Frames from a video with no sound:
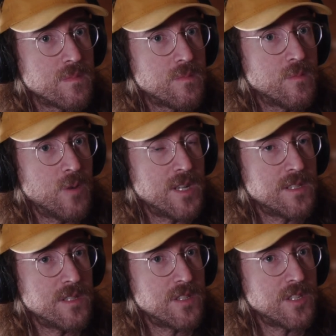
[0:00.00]

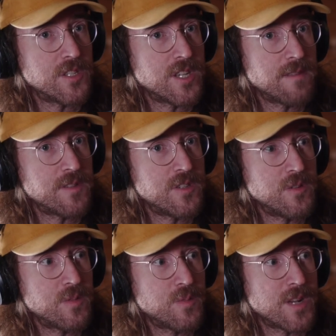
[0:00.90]
What does this have to do
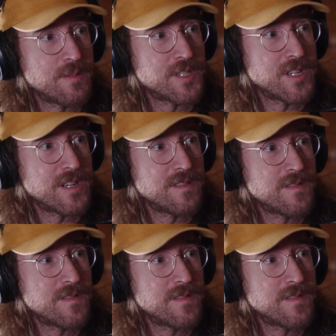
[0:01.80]
with what I was saying?